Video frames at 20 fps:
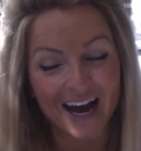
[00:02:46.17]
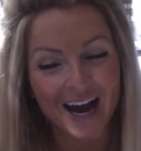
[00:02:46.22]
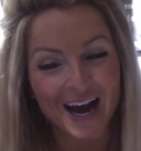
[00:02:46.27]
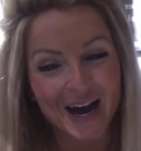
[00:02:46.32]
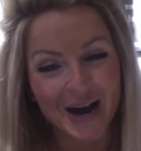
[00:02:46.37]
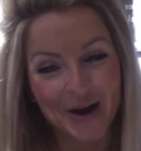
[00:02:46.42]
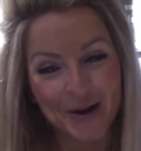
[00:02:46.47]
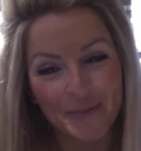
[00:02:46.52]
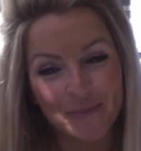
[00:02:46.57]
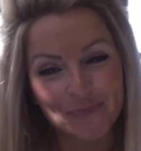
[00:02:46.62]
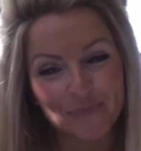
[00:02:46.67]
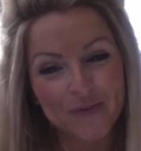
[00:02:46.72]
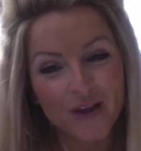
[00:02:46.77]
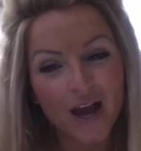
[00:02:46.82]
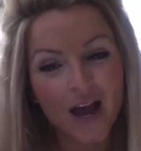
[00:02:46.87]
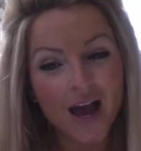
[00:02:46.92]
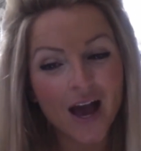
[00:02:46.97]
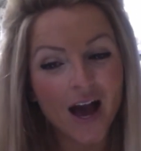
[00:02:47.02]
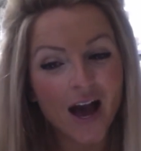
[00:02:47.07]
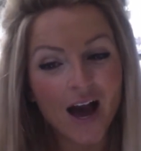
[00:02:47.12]
Um,
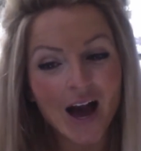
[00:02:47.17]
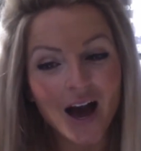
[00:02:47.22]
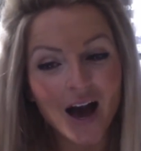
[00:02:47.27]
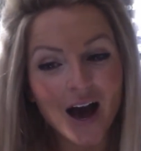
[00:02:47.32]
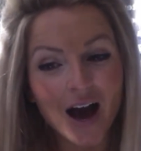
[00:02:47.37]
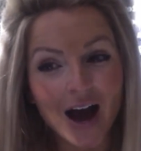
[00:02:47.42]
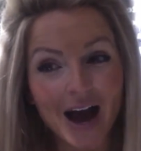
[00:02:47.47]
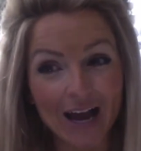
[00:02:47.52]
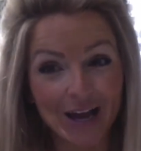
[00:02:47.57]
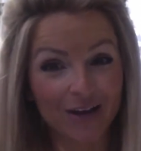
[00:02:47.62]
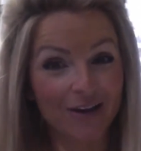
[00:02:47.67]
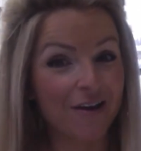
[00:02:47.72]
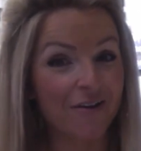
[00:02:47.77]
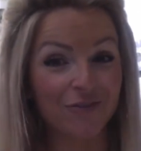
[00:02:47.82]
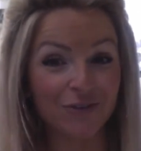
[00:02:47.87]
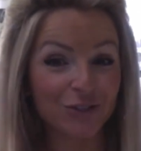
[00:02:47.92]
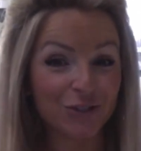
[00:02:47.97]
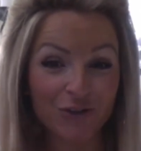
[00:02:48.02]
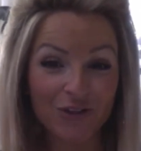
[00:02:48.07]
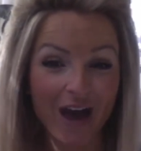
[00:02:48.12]
I could
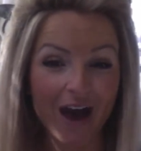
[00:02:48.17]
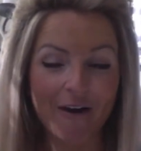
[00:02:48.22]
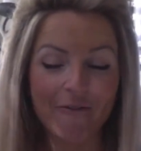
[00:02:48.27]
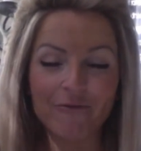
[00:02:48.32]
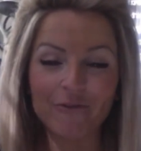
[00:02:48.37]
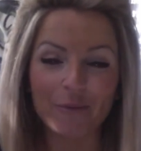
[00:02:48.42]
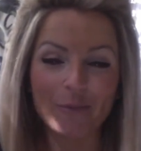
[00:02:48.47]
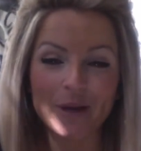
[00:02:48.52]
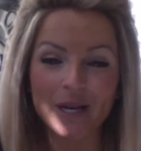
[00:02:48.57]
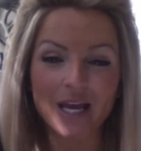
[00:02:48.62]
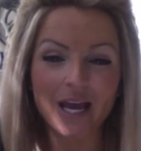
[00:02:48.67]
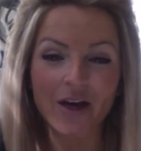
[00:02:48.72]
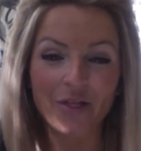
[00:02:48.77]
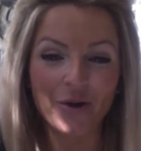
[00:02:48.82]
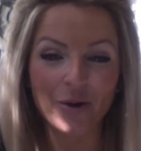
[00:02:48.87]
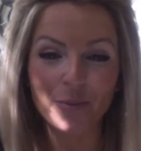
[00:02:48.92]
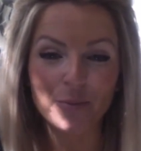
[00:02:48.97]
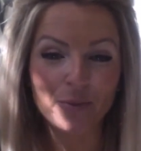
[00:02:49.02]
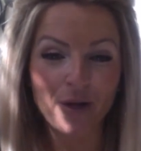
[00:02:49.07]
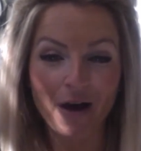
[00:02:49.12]
never do that from any
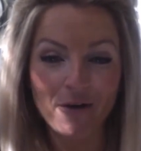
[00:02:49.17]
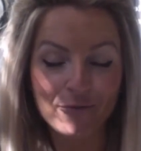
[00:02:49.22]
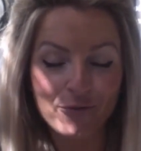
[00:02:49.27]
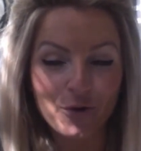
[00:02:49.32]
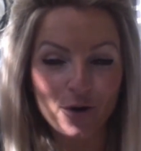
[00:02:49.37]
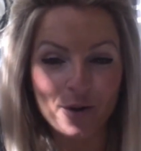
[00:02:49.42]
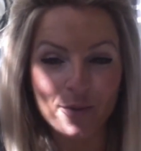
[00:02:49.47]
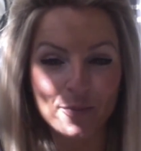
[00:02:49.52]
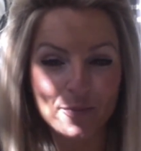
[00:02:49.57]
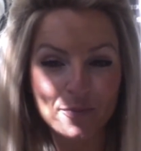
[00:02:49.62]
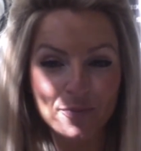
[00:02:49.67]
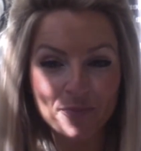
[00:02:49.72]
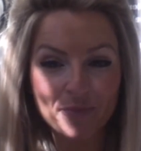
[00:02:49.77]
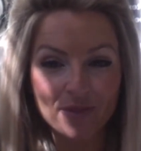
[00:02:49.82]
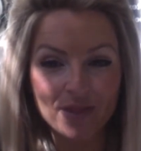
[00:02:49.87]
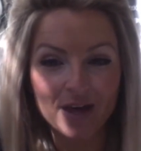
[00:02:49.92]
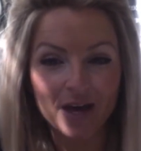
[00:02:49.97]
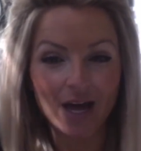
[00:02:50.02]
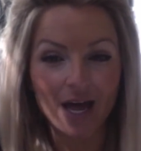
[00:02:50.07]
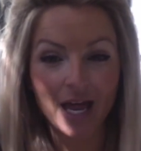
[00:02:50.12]
other platform
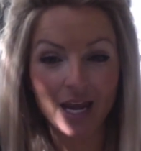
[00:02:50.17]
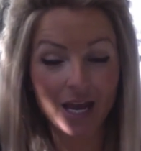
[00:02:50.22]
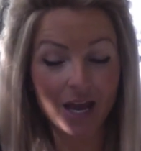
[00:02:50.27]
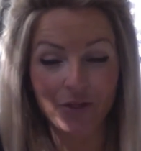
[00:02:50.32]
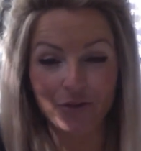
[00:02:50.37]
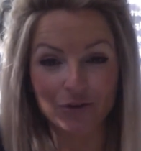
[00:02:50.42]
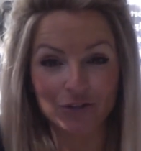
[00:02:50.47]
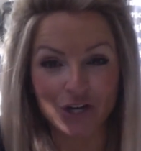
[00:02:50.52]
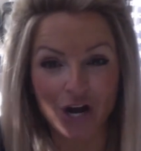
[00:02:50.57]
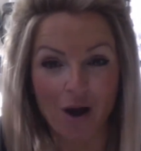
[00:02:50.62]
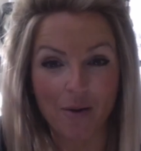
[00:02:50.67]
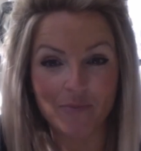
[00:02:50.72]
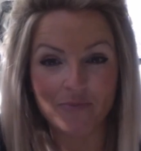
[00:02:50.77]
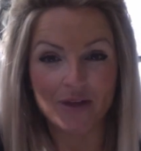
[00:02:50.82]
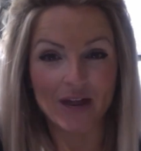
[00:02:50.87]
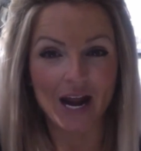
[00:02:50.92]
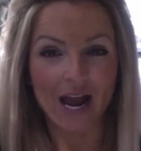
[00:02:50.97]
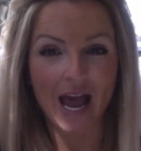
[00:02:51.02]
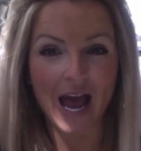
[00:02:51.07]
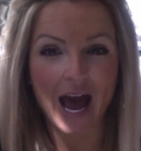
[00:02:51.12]
that any other job
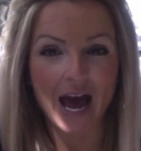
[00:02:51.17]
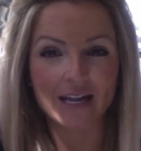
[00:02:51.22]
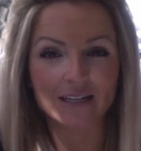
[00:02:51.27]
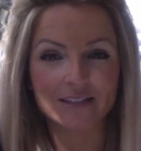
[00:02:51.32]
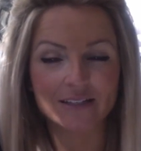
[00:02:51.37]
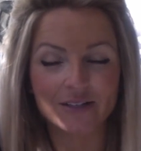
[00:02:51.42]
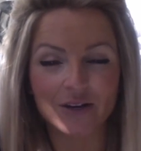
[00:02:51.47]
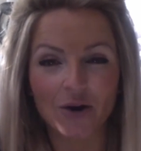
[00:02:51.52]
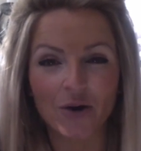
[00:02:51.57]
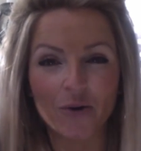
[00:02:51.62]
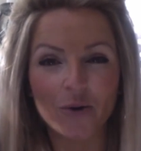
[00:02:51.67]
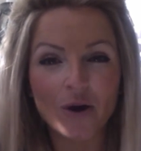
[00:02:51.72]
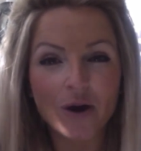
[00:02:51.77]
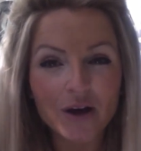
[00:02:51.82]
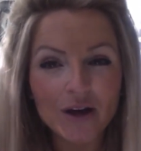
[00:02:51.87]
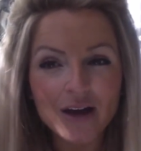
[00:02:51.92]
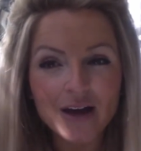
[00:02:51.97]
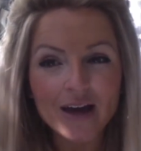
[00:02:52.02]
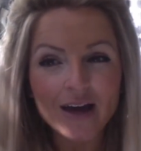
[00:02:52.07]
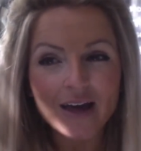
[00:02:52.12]
that I had. So
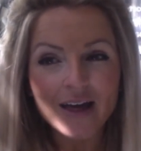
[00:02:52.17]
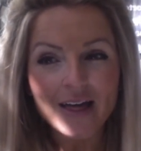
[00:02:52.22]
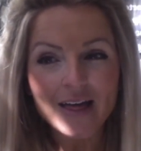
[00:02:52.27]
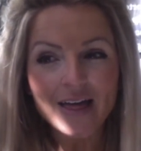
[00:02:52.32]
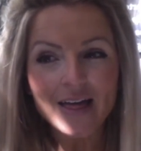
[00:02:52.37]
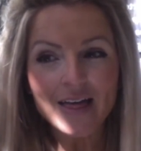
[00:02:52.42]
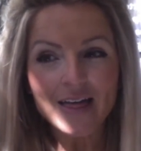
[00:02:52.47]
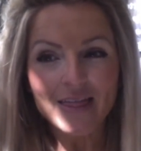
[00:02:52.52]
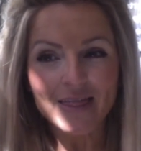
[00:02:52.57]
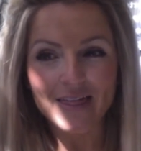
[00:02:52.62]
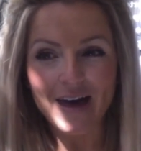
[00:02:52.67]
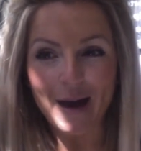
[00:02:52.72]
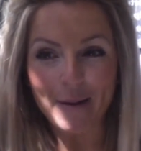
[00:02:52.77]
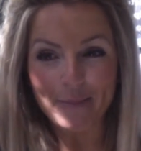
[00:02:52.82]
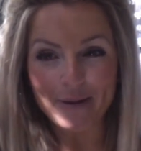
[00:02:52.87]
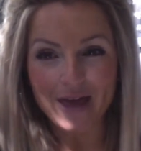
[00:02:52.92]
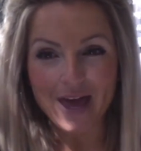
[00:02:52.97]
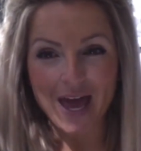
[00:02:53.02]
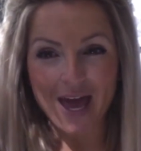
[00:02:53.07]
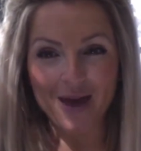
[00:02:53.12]
that
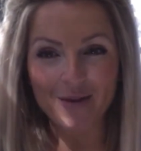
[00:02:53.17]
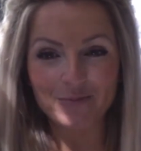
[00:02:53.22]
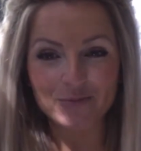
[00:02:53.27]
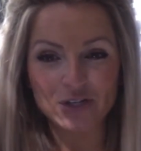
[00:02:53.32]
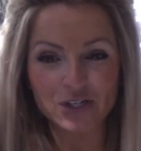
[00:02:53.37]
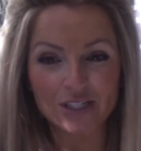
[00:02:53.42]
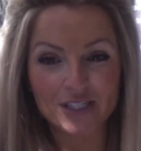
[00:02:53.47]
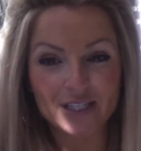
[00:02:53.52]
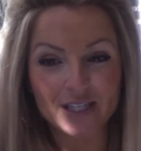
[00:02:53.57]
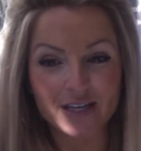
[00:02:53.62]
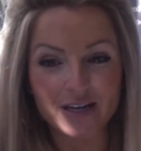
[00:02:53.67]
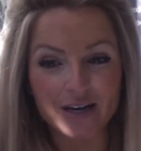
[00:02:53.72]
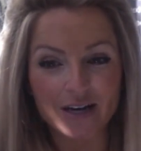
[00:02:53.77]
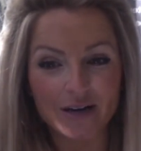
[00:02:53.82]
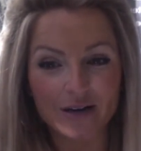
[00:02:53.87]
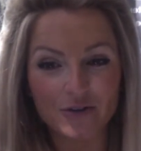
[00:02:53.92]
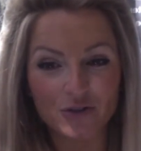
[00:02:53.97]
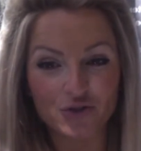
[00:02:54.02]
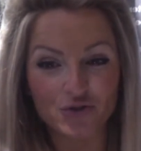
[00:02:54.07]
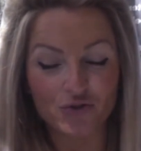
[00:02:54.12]
became just
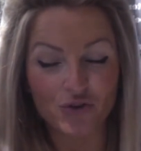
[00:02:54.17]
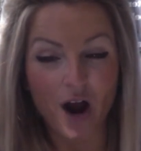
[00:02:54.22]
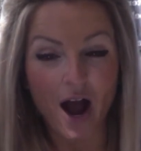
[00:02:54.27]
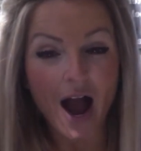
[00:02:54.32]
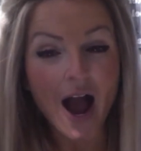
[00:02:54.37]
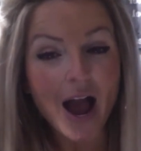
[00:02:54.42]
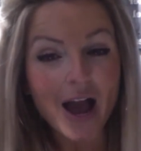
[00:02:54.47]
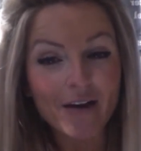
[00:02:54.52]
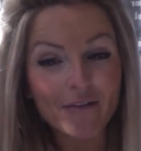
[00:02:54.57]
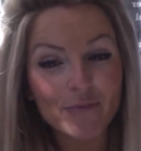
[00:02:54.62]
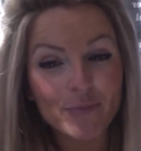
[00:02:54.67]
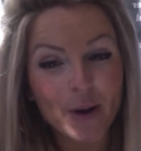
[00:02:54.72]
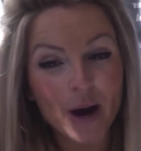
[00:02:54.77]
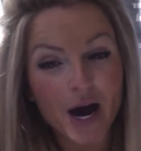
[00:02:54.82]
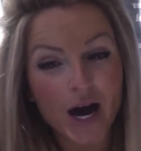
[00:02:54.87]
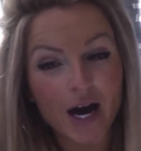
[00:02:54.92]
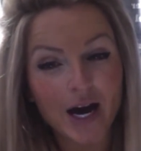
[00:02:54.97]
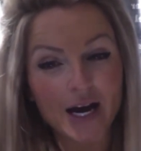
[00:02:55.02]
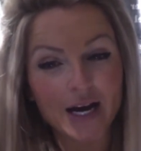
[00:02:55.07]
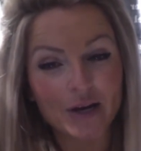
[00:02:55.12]
the drive
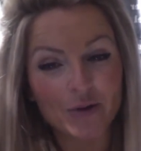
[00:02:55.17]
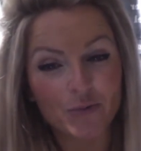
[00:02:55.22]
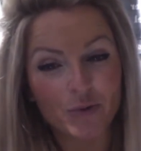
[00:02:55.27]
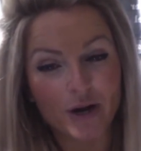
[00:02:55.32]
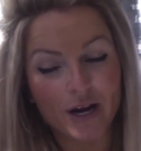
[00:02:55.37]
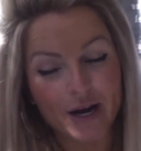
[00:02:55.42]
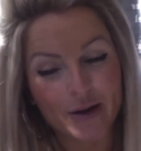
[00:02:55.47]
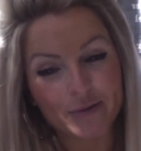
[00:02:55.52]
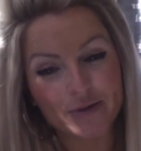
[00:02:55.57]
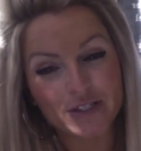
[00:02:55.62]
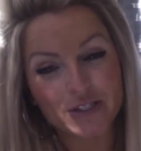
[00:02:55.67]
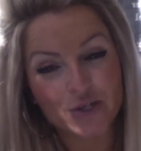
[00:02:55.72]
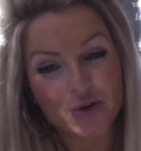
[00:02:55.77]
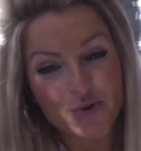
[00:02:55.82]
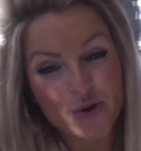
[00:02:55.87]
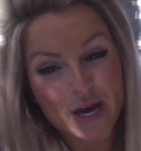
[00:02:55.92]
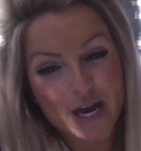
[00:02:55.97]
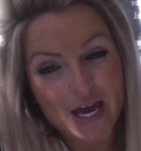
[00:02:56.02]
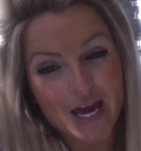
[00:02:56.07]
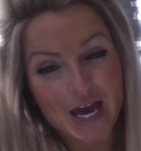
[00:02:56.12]
behind what I was
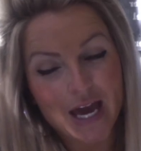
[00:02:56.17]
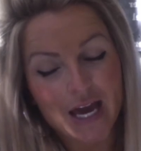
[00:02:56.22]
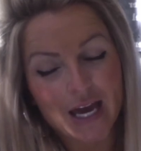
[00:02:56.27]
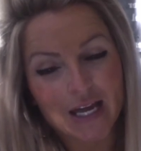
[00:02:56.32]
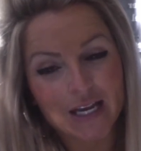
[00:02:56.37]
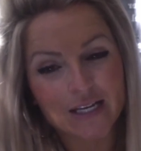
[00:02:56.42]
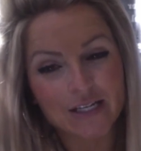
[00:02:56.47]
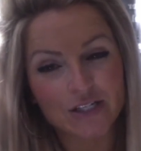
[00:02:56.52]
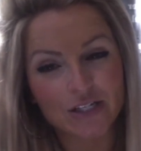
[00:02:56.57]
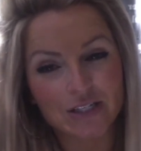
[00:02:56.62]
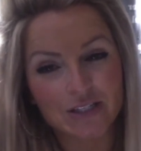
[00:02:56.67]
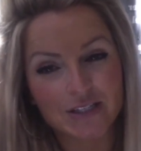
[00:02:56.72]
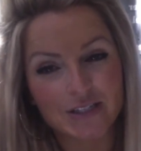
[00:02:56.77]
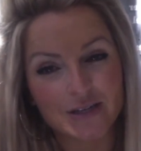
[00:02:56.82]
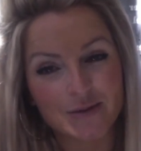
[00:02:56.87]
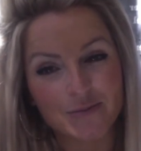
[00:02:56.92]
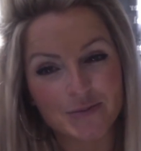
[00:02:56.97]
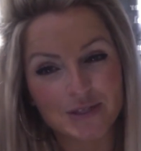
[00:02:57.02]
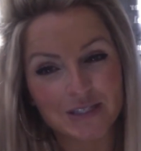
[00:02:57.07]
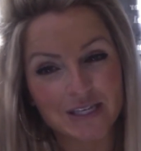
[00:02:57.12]
doing and just
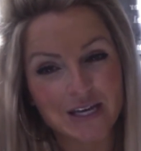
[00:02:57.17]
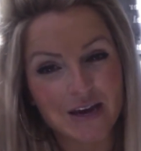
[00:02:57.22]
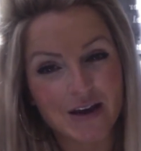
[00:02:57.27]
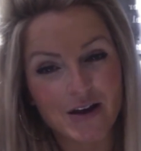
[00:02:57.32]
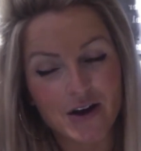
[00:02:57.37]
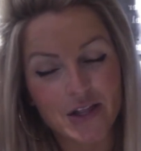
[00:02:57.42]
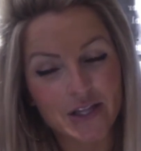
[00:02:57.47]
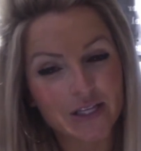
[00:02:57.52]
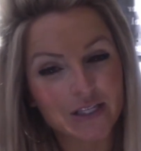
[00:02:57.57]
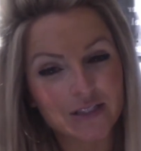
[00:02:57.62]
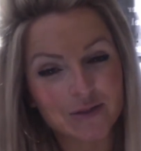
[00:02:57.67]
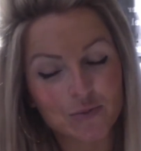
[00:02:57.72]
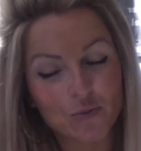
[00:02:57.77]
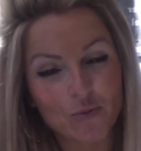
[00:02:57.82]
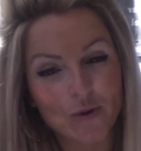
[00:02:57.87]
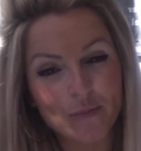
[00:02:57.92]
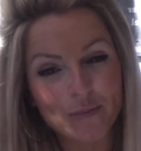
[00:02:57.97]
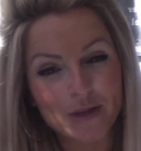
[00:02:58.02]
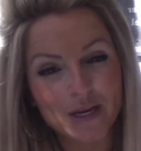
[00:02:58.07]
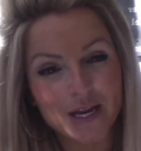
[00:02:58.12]
seeing all these
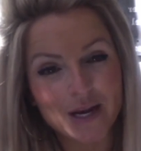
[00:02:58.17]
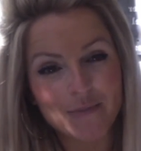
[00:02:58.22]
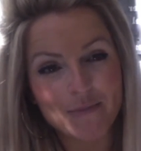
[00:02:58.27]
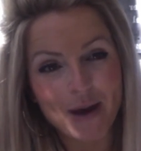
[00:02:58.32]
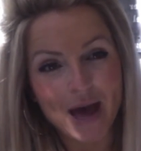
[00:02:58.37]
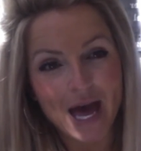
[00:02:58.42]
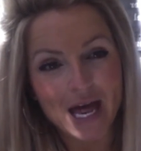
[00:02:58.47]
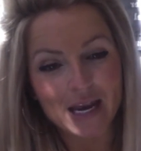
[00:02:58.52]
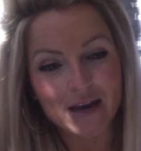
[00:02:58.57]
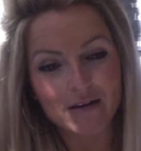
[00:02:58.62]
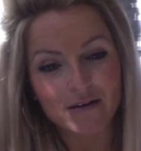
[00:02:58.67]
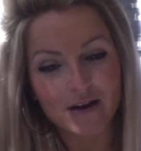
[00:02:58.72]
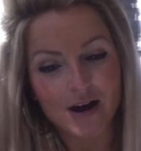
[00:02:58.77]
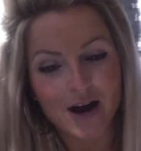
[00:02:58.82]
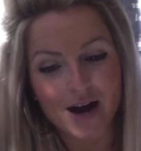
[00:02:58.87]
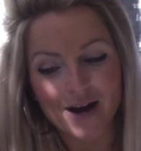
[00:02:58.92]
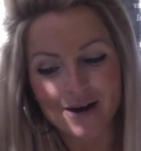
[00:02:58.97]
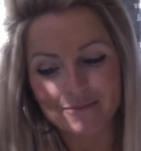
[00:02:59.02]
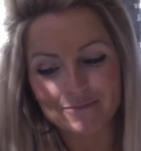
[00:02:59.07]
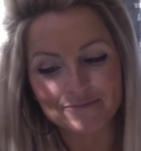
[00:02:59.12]
women and men,
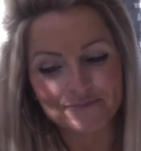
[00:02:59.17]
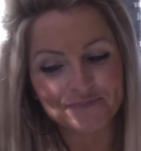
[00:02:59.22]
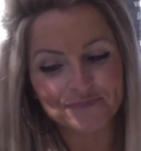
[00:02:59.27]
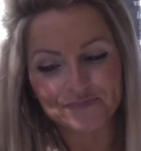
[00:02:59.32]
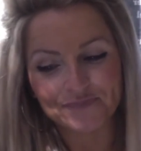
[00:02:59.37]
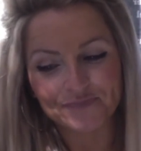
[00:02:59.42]
um,